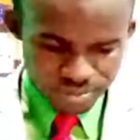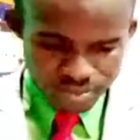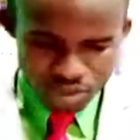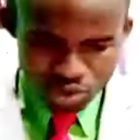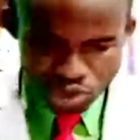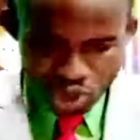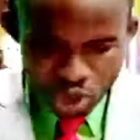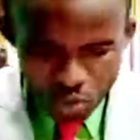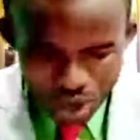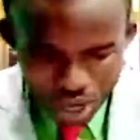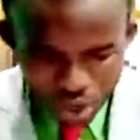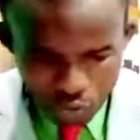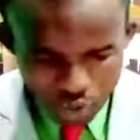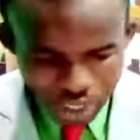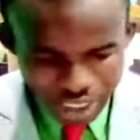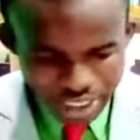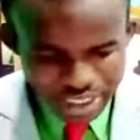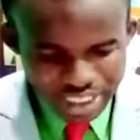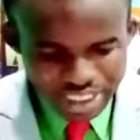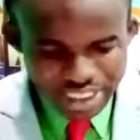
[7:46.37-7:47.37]
John 1
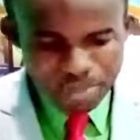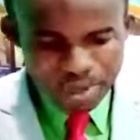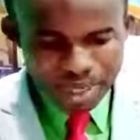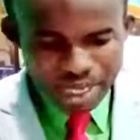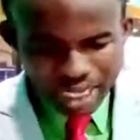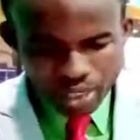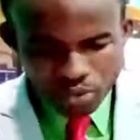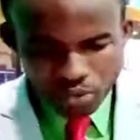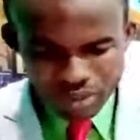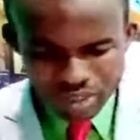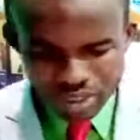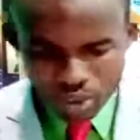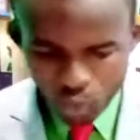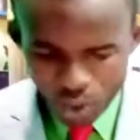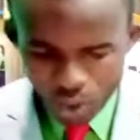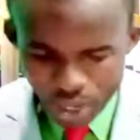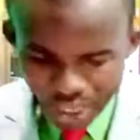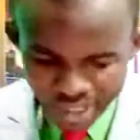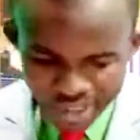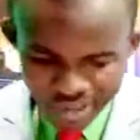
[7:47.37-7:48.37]
1. In the beginning was the
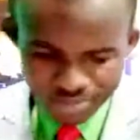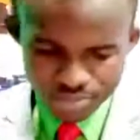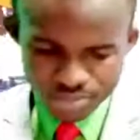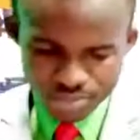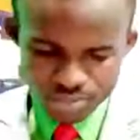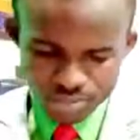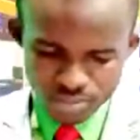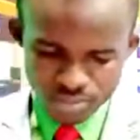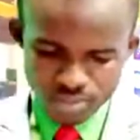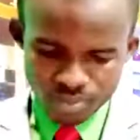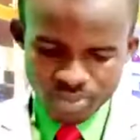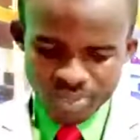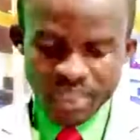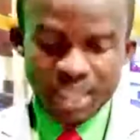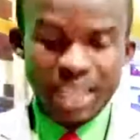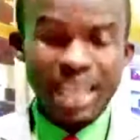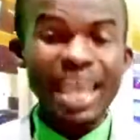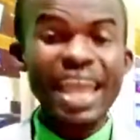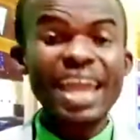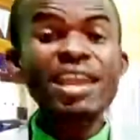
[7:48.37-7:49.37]
Word,
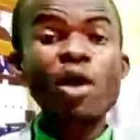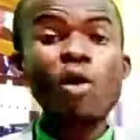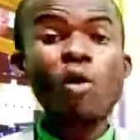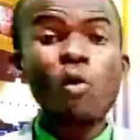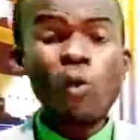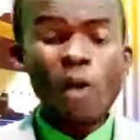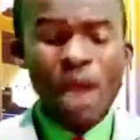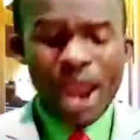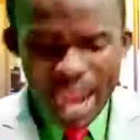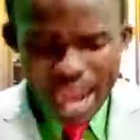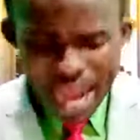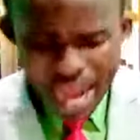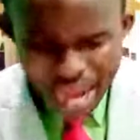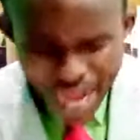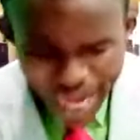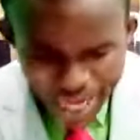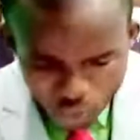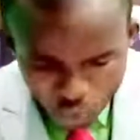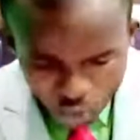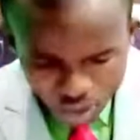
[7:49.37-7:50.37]
and the
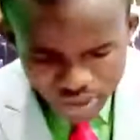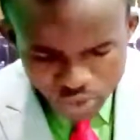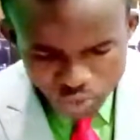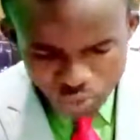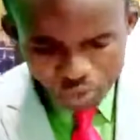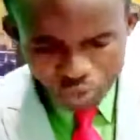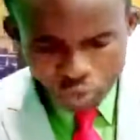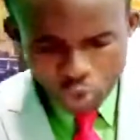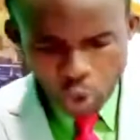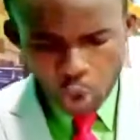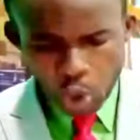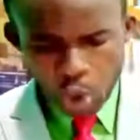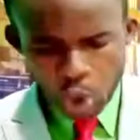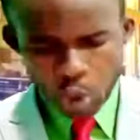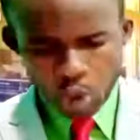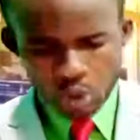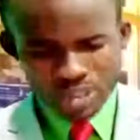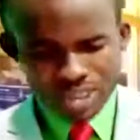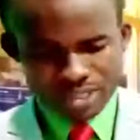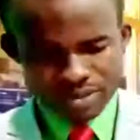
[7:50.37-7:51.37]
Word was with
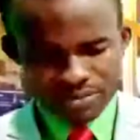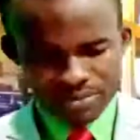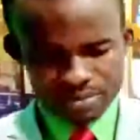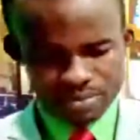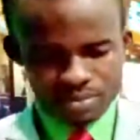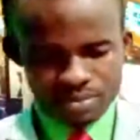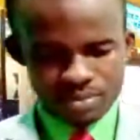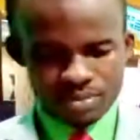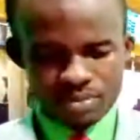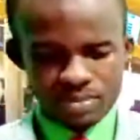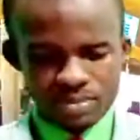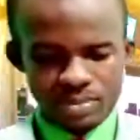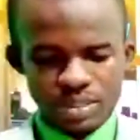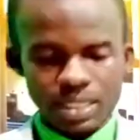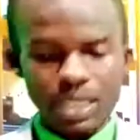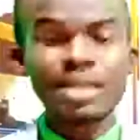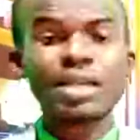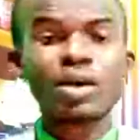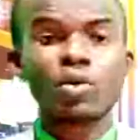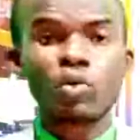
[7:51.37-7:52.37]
God,
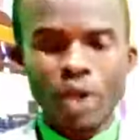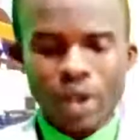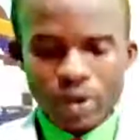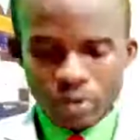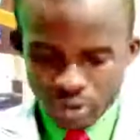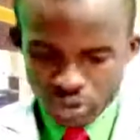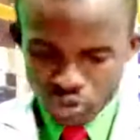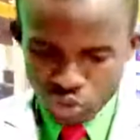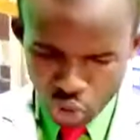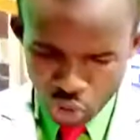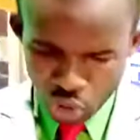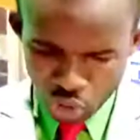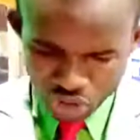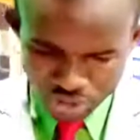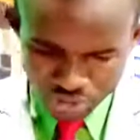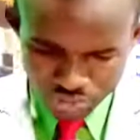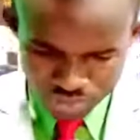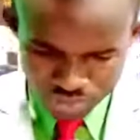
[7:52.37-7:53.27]
and the Word was God.